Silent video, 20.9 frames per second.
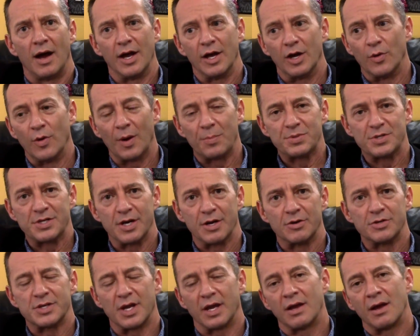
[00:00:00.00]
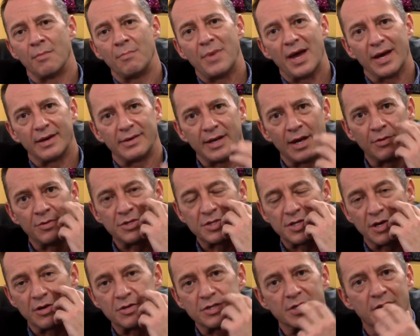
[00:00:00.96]
I go upstairs, I come back
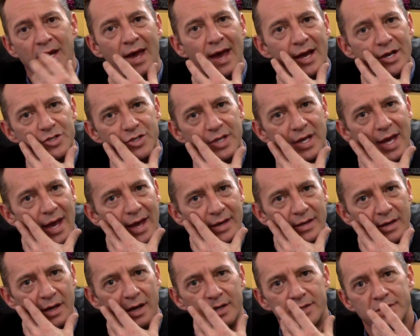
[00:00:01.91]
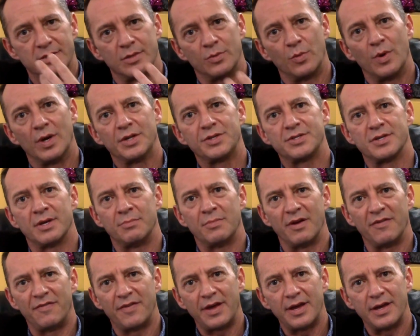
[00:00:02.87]
downstairs, and I actually had cuts and welts on
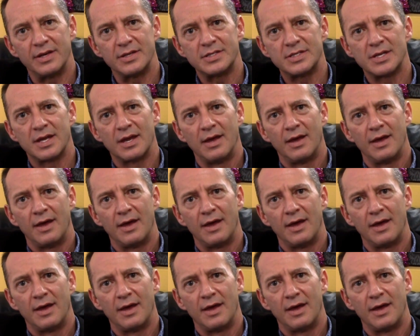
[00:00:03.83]
my face.